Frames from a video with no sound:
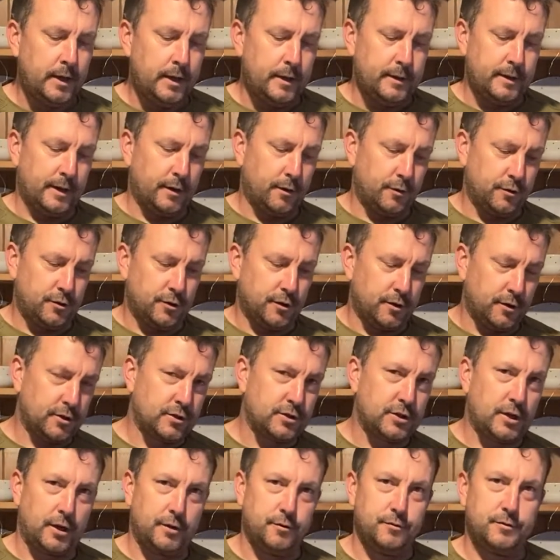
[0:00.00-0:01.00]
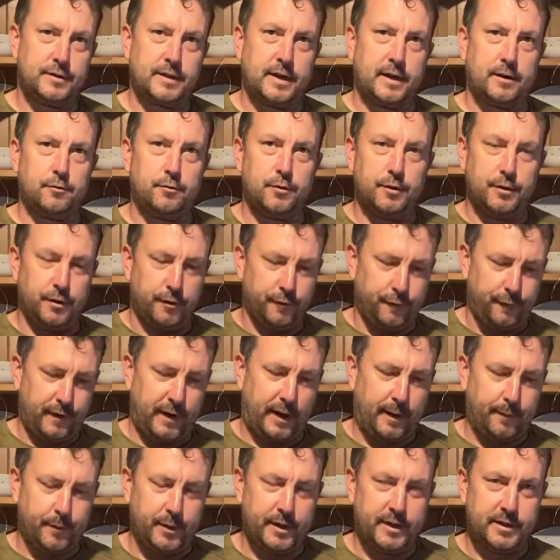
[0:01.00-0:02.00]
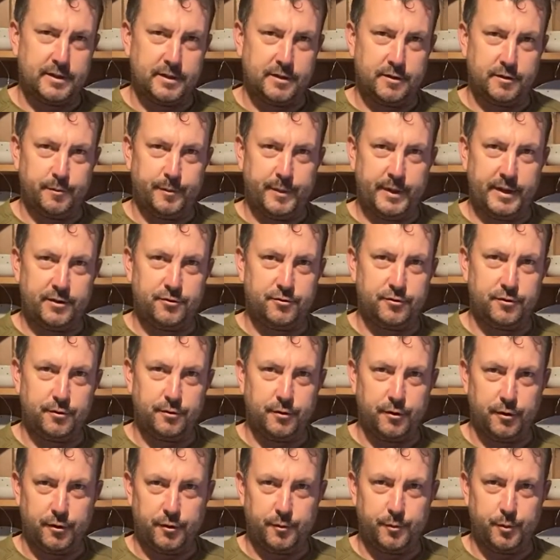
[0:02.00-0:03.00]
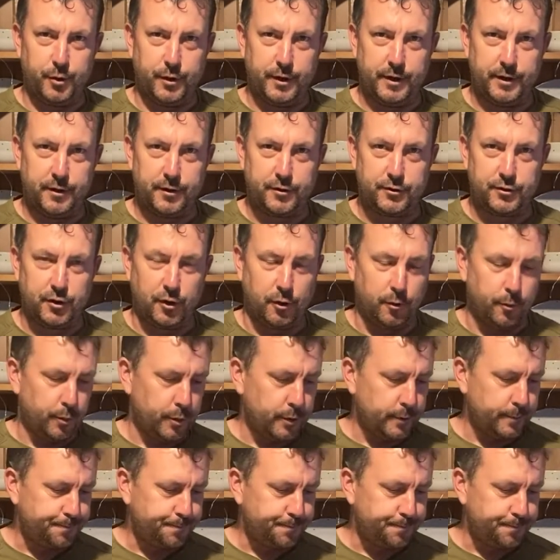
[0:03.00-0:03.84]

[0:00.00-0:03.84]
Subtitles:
Then I took the stones out and the flat pieces of beetroot that I put in the top,